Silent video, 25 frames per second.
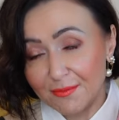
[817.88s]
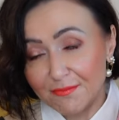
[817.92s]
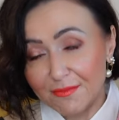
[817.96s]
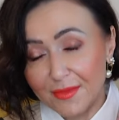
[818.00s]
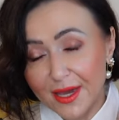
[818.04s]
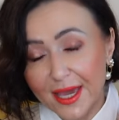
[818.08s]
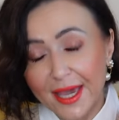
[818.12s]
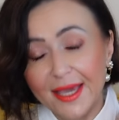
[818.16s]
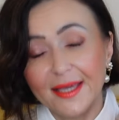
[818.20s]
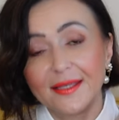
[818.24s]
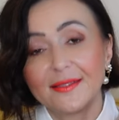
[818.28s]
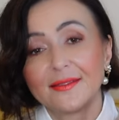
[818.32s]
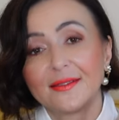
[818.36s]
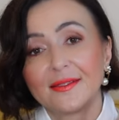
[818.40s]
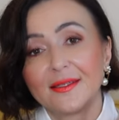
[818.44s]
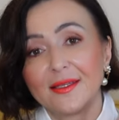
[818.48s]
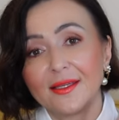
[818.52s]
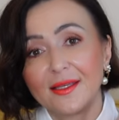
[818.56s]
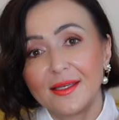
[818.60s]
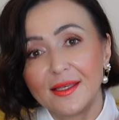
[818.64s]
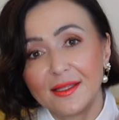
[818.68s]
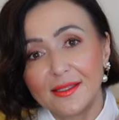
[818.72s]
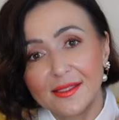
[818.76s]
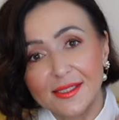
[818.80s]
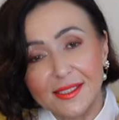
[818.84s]
made
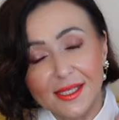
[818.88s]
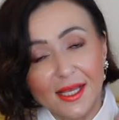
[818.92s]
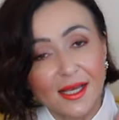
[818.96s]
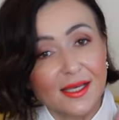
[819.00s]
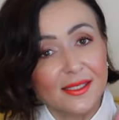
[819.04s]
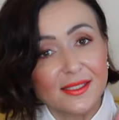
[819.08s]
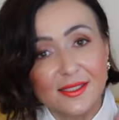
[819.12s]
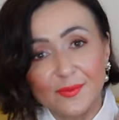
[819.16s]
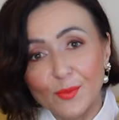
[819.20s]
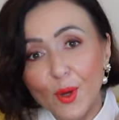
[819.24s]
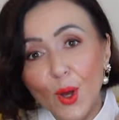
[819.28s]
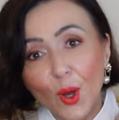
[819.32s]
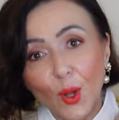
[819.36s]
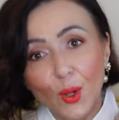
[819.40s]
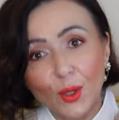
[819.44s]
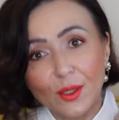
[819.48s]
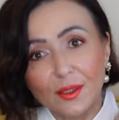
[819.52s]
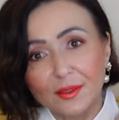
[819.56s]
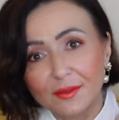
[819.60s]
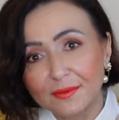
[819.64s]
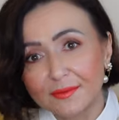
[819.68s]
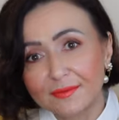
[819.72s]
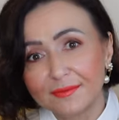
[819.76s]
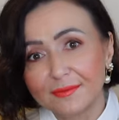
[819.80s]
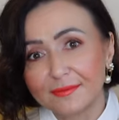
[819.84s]
in size
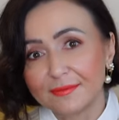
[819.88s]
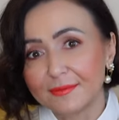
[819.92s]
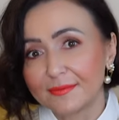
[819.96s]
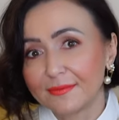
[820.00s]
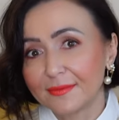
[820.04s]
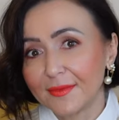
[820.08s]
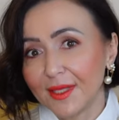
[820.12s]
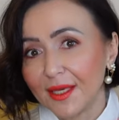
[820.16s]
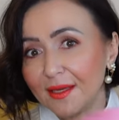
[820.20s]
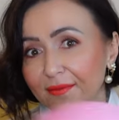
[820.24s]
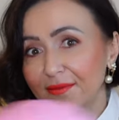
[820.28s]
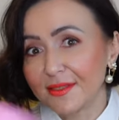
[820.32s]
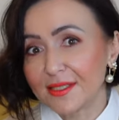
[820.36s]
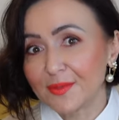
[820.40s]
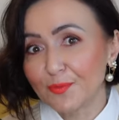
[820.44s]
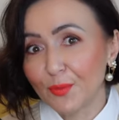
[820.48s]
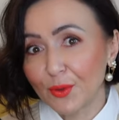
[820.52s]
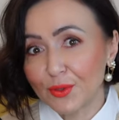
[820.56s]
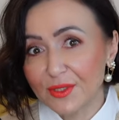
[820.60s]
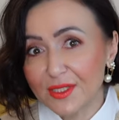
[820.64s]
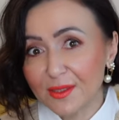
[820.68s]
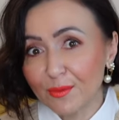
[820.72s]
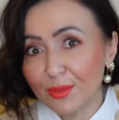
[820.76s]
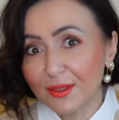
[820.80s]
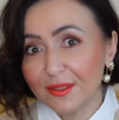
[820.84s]
small. If it's
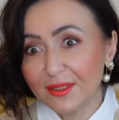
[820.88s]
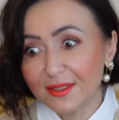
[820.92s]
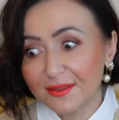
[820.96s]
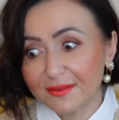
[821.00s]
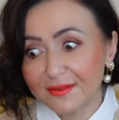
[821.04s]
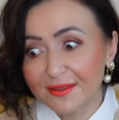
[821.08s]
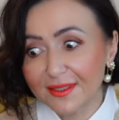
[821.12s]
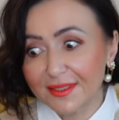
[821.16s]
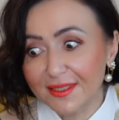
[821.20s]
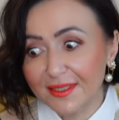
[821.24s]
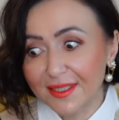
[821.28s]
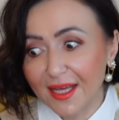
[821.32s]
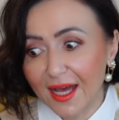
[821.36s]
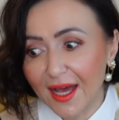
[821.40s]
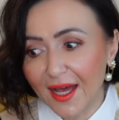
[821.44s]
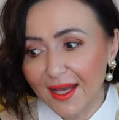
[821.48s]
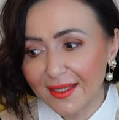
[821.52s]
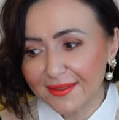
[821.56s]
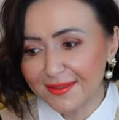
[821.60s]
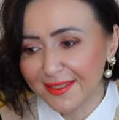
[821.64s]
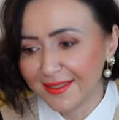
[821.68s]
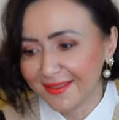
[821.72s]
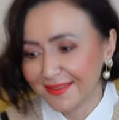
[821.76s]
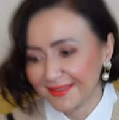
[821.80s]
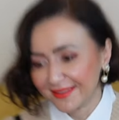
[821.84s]
possible, is it hard?